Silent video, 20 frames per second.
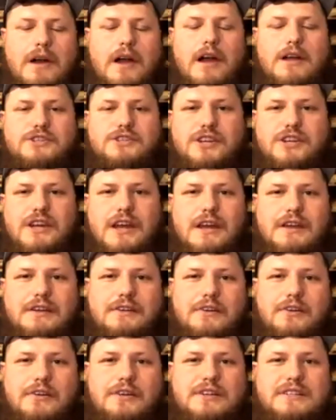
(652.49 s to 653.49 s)
IG
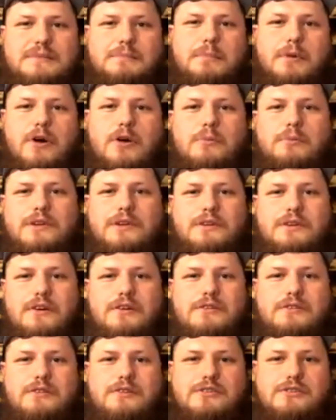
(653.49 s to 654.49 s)
handle is Bowman
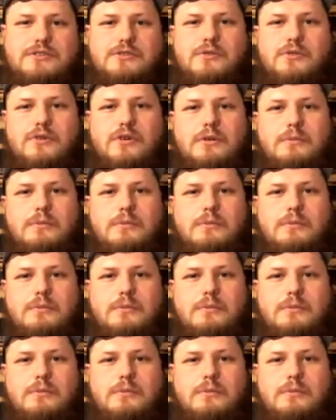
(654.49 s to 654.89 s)
underscore